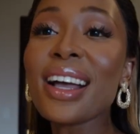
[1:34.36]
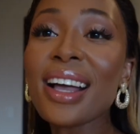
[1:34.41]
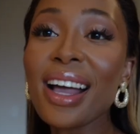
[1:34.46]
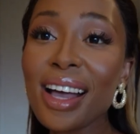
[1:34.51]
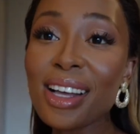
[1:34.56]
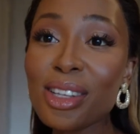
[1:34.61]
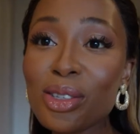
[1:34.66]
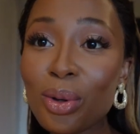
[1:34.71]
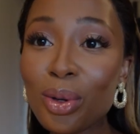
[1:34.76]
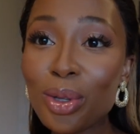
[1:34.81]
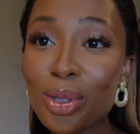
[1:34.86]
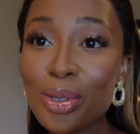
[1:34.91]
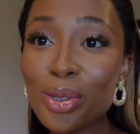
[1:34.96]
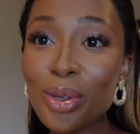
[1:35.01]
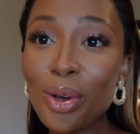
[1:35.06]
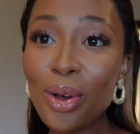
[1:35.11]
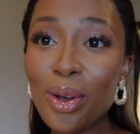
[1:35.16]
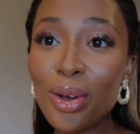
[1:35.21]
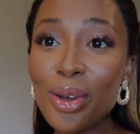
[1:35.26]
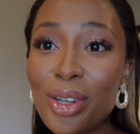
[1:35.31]
Guys,
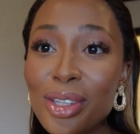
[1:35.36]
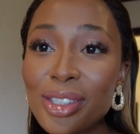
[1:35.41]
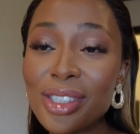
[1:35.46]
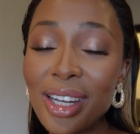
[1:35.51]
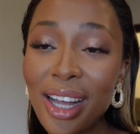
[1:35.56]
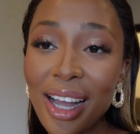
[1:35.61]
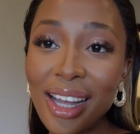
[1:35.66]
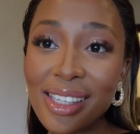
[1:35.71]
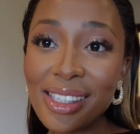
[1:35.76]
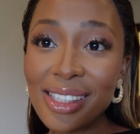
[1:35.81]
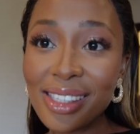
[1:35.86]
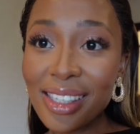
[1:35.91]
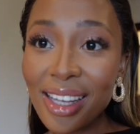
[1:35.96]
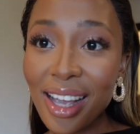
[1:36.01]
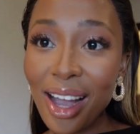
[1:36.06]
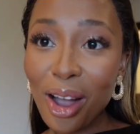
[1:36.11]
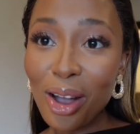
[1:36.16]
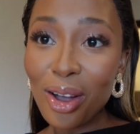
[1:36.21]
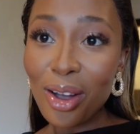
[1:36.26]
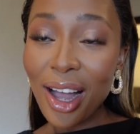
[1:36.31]
also, do you guys
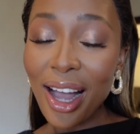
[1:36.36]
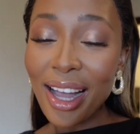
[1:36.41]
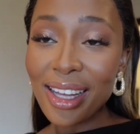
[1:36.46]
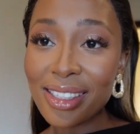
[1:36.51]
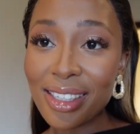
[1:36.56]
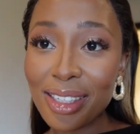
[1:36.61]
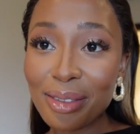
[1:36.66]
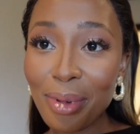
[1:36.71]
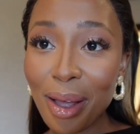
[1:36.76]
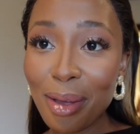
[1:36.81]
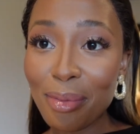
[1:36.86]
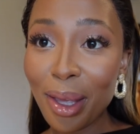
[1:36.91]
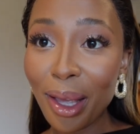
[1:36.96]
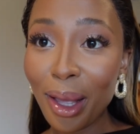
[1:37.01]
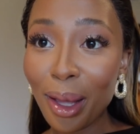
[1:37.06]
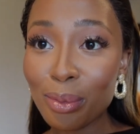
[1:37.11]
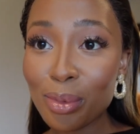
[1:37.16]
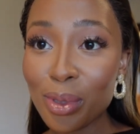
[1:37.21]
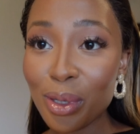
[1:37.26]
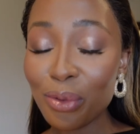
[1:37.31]
see how I did my
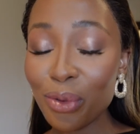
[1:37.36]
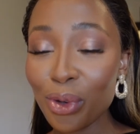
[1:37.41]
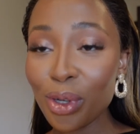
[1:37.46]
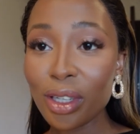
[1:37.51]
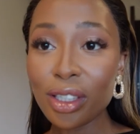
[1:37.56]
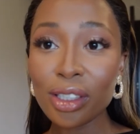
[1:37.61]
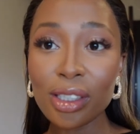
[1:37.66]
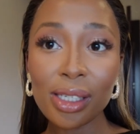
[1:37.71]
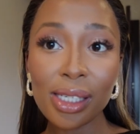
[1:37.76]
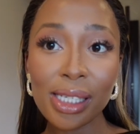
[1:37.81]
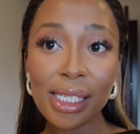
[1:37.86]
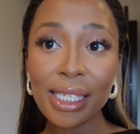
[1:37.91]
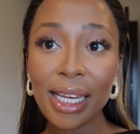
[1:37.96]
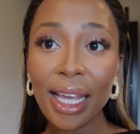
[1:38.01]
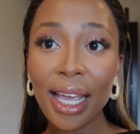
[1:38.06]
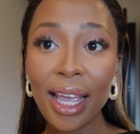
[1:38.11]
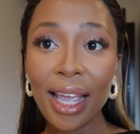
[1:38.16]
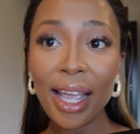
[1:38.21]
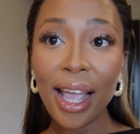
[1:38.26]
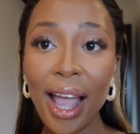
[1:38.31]
makeup differently
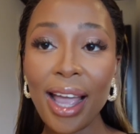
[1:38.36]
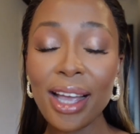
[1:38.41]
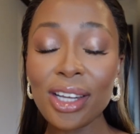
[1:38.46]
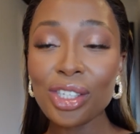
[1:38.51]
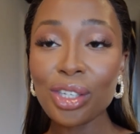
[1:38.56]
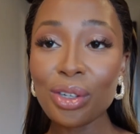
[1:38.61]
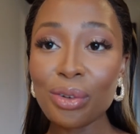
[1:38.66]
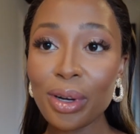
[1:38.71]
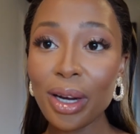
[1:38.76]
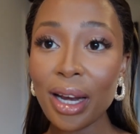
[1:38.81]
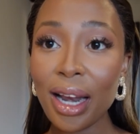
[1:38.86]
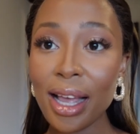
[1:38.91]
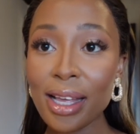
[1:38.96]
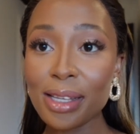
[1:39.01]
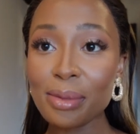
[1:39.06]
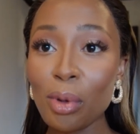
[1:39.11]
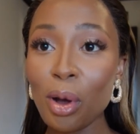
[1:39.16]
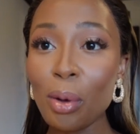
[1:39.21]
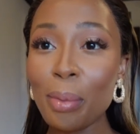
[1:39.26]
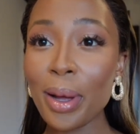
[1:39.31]
today? I actually
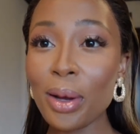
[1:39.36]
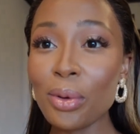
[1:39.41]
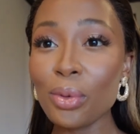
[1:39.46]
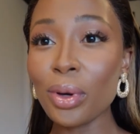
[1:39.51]
realized my